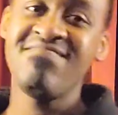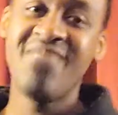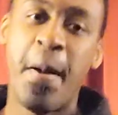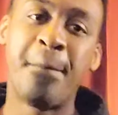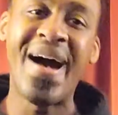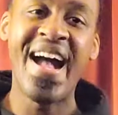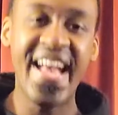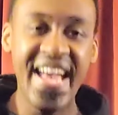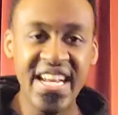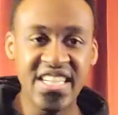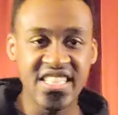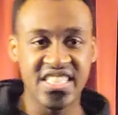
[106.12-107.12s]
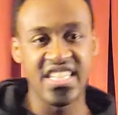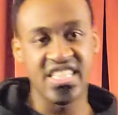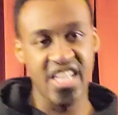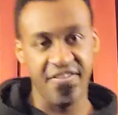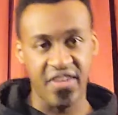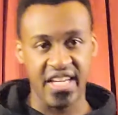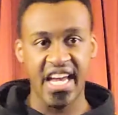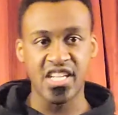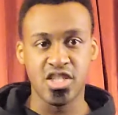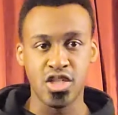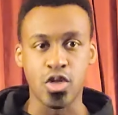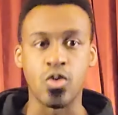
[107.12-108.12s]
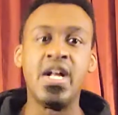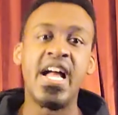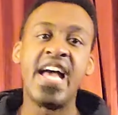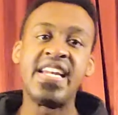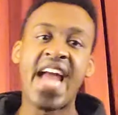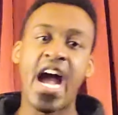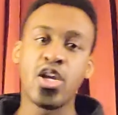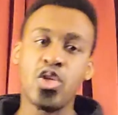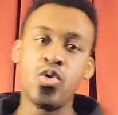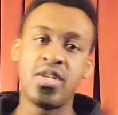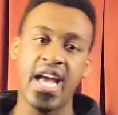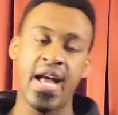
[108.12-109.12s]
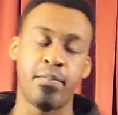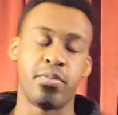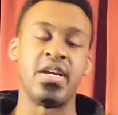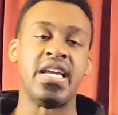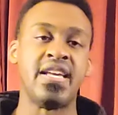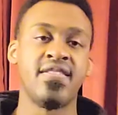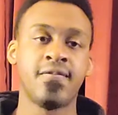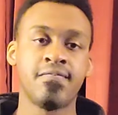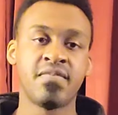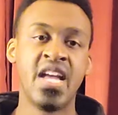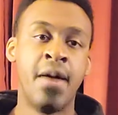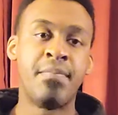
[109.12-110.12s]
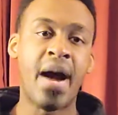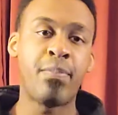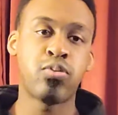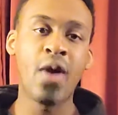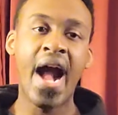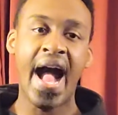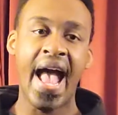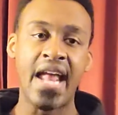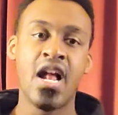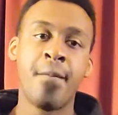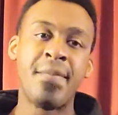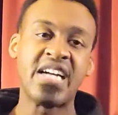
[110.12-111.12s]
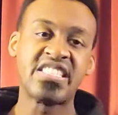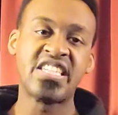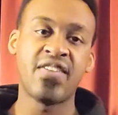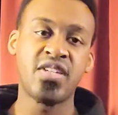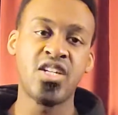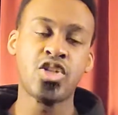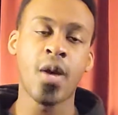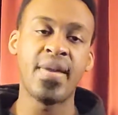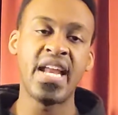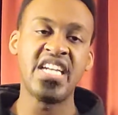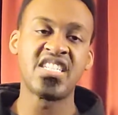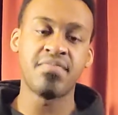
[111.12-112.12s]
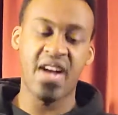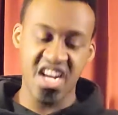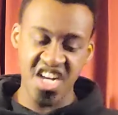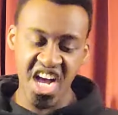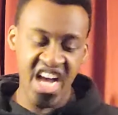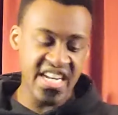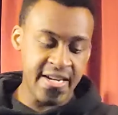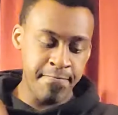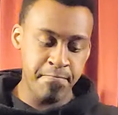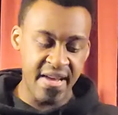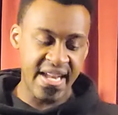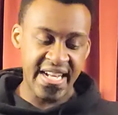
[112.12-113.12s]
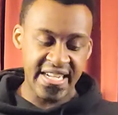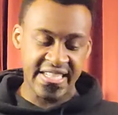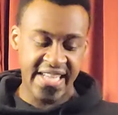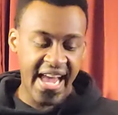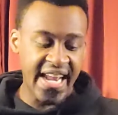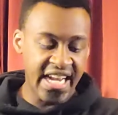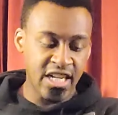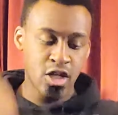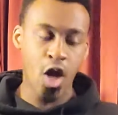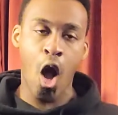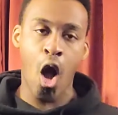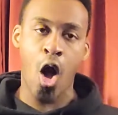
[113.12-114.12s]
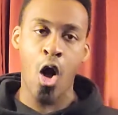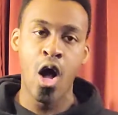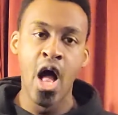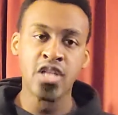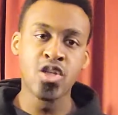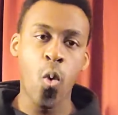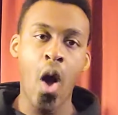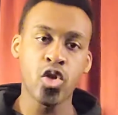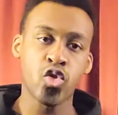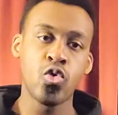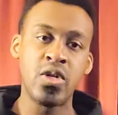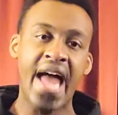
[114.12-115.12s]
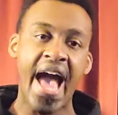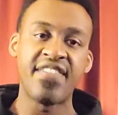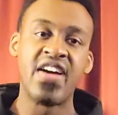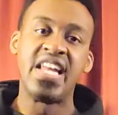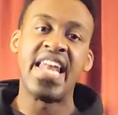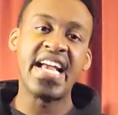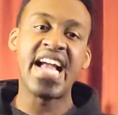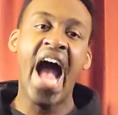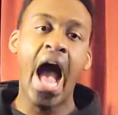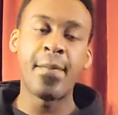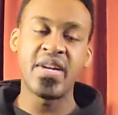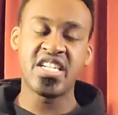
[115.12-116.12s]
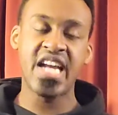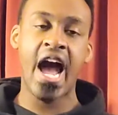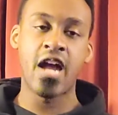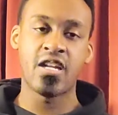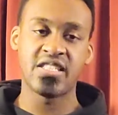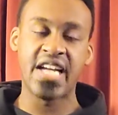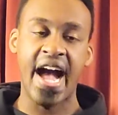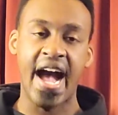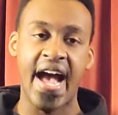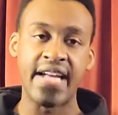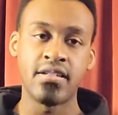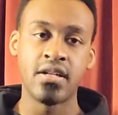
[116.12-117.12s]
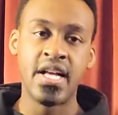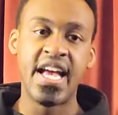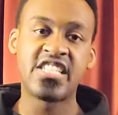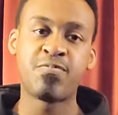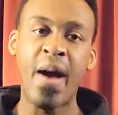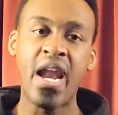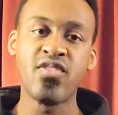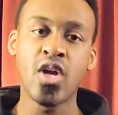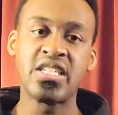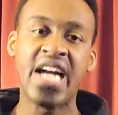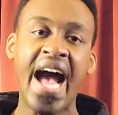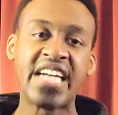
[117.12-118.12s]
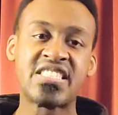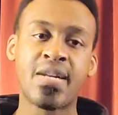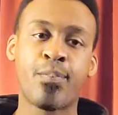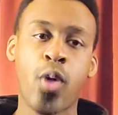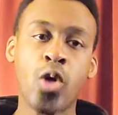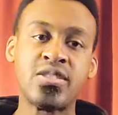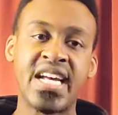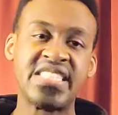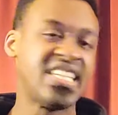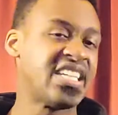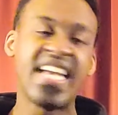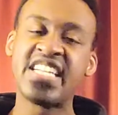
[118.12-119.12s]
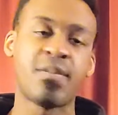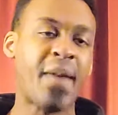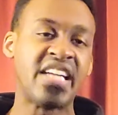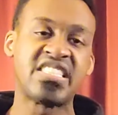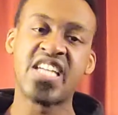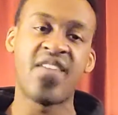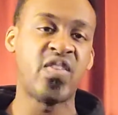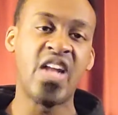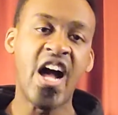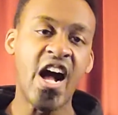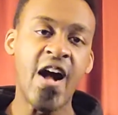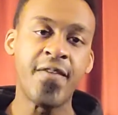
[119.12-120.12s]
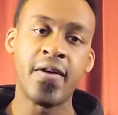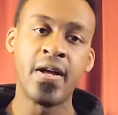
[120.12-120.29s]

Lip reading: My agency suffocates you, and now you can't breathe. My pride, my self-determination, my unmitigated gall to walk through life like I'm a child of God, in spite of your constant protest against my self-love,